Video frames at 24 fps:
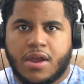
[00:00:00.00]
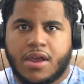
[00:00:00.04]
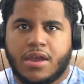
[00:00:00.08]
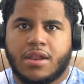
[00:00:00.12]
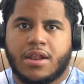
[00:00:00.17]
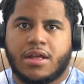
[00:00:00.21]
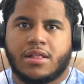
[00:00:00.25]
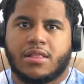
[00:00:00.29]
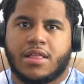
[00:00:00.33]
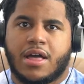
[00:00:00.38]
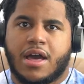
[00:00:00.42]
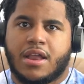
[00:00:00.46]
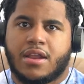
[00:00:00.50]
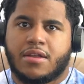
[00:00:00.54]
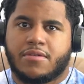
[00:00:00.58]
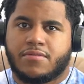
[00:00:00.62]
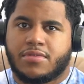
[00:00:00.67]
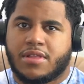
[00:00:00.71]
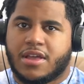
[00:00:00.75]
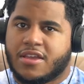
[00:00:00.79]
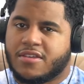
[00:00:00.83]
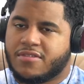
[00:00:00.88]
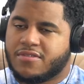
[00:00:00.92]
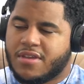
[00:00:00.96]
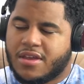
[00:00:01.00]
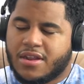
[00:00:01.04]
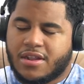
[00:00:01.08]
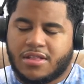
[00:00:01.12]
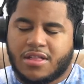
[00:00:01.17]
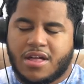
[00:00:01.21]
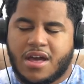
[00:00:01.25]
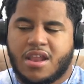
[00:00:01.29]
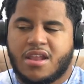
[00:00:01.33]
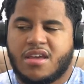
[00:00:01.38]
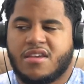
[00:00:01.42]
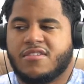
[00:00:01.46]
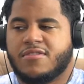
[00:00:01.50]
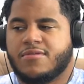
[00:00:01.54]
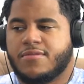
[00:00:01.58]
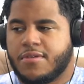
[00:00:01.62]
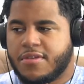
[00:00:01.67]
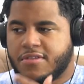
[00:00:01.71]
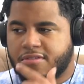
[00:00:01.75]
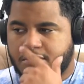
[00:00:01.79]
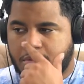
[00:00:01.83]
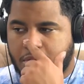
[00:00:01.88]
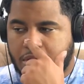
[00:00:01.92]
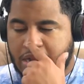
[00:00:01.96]
right? A lot of his
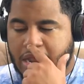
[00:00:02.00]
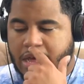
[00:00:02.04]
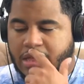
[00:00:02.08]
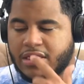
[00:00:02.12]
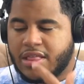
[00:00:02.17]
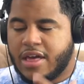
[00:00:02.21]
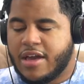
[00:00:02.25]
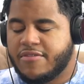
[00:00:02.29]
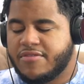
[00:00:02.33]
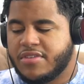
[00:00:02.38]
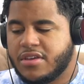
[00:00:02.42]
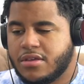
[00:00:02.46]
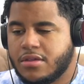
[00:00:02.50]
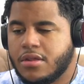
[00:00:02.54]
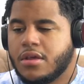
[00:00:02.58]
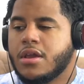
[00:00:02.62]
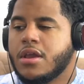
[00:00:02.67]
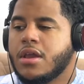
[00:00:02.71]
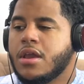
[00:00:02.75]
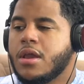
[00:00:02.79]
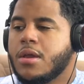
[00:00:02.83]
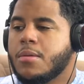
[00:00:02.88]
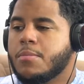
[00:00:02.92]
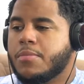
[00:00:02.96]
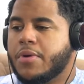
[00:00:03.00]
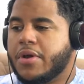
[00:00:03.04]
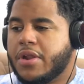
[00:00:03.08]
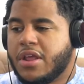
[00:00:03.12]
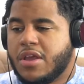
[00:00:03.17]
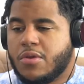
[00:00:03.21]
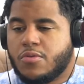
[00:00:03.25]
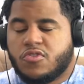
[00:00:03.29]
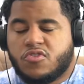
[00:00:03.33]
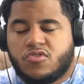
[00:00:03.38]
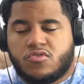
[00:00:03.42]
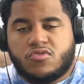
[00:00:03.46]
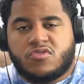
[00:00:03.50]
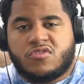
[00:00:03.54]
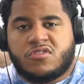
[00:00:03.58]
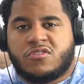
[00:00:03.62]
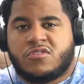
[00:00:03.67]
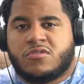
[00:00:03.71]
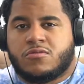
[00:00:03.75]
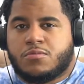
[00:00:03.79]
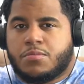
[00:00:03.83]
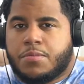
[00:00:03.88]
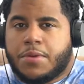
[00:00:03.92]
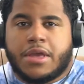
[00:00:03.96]
fans might not love it, but he was
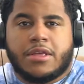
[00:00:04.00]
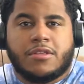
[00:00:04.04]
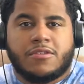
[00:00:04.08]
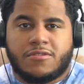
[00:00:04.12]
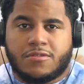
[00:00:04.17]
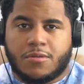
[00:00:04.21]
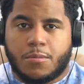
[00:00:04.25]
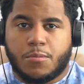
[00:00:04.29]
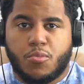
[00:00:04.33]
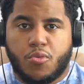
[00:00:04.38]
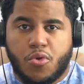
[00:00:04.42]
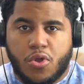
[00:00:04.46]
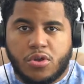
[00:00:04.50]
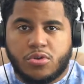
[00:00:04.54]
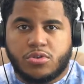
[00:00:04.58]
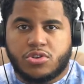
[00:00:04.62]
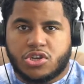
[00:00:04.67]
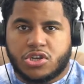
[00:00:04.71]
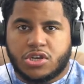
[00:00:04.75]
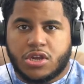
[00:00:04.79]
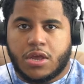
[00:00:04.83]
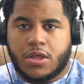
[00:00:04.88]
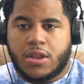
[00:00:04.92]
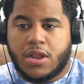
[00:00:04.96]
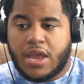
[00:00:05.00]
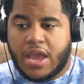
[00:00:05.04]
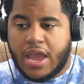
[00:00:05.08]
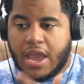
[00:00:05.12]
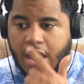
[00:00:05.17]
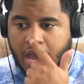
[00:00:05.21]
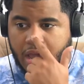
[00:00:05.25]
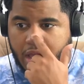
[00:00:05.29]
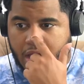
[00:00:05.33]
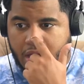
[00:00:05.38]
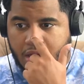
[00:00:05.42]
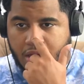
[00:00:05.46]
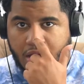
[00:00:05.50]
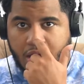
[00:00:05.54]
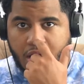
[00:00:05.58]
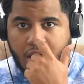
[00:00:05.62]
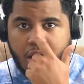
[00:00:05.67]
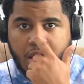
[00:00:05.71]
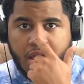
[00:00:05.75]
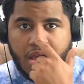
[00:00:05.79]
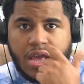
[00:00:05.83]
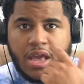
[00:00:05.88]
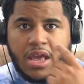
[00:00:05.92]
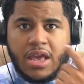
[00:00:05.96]
spitting some real shit and
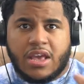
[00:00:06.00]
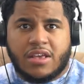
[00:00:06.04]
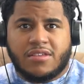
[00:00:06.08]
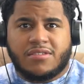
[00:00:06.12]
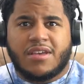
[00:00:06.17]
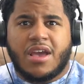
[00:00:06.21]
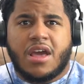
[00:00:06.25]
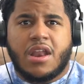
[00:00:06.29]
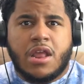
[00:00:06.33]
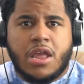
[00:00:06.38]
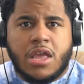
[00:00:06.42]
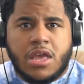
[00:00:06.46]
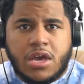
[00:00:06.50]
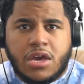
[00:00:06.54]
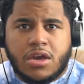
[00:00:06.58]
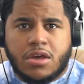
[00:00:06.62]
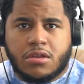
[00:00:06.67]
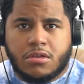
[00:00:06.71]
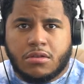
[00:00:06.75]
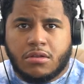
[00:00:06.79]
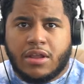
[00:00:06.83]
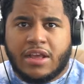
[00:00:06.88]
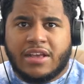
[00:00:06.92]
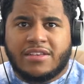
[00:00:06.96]
it sounded good.